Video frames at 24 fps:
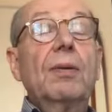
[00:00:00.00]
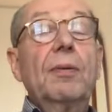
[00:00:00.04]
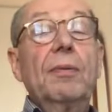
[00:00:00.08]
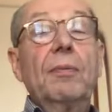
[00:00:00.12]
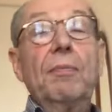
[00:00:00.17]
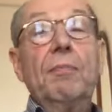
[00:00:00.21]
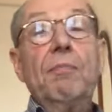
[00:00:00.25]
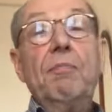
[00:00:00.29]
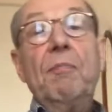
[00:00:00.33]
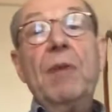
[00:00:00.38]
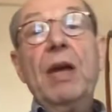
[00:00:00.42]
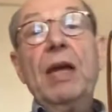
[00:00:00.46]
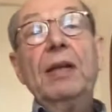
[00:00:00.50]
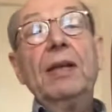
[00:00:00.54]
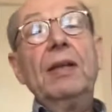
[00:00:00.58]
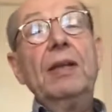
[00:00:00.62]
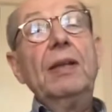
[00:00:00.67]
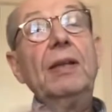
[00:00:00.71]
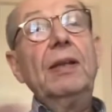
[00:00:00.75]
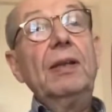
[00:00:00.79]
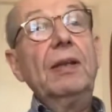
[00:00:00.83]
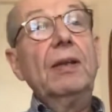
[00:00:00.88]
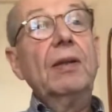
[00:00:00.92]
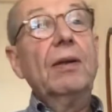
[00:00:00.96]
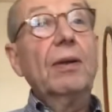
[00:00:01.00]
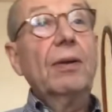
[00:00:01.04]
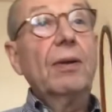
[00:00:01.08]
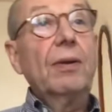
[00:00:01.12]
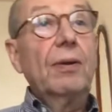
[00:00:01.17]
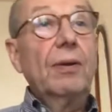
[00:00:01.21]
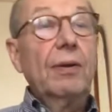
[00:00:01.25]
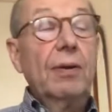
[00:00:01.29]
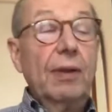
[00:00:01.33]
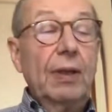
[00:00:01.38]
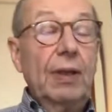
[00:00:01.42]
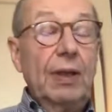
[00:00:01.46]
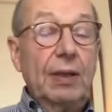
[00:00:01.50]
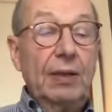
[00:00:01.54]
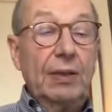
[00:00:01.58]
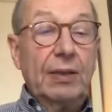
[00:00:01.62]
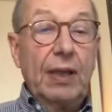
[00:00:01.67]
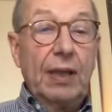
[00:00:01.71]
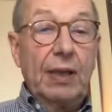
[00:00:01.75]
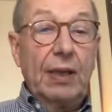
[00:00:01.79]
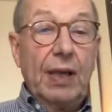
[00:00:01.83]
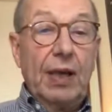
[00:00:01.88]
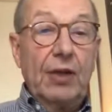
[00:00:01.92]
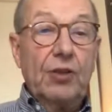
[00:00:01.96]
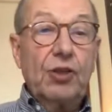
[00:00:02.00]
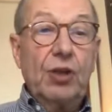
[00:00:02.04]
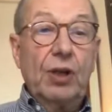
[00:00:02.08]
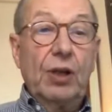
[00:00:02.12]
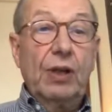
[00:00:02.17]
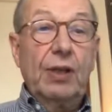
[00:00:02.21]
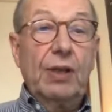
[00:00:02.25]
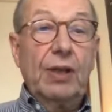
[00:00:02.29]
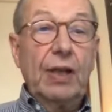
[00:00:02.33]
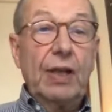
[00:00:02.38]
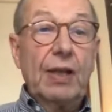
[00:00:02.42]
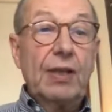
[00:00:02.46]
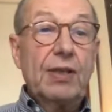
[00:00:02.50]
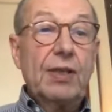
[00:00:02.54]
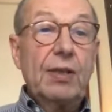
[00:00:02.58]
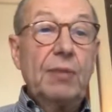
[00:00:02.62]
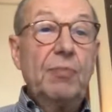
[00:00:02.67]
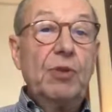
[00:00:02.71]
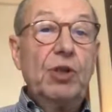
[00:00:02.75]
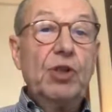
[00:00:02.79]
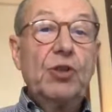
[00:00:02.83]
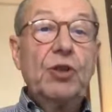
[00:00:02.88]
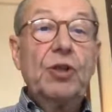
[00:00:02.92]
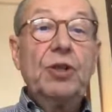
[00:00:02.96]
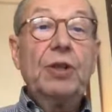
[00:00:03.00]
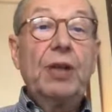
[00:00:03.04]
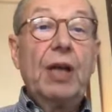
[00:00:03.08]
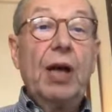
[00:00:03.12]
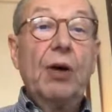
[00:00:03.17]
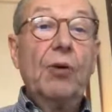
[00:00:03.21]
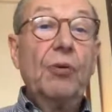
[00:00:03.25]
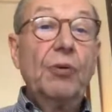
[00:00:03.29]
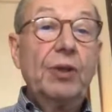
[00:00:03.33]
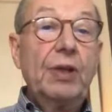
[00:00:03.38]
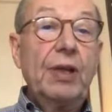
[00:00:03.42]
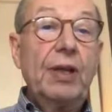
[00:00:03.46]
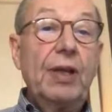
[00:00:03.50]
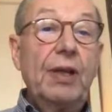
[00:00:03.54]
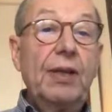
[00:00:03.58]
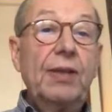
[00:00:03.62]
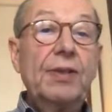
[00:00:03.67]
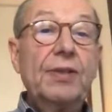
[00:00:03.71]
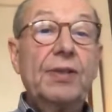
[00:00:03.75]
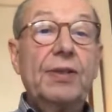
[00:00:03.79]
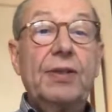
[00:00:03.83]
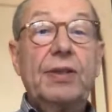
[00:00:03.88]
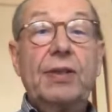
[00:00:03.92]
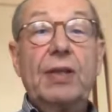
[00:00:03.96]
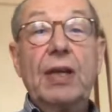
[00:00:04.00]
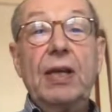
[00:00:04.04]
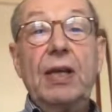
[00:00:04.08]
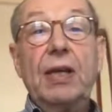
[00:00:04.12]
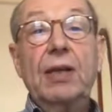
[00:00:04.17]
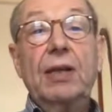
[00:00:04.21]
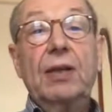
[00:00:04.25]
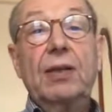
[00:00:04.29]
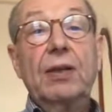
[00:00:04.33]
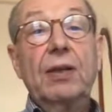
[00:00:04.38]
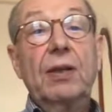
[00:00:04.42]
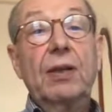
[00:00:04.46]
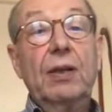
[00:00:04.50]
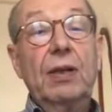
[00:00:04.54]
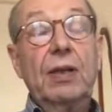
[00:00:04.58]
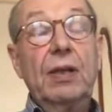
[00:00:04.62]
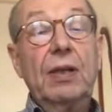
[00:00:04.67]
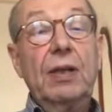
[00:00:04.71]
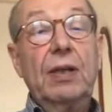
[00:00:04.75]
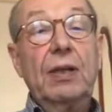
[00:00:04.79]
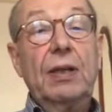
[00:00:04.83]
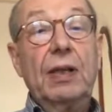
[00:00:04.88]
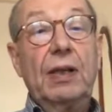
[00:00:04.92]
many international exhibitions nowadays take in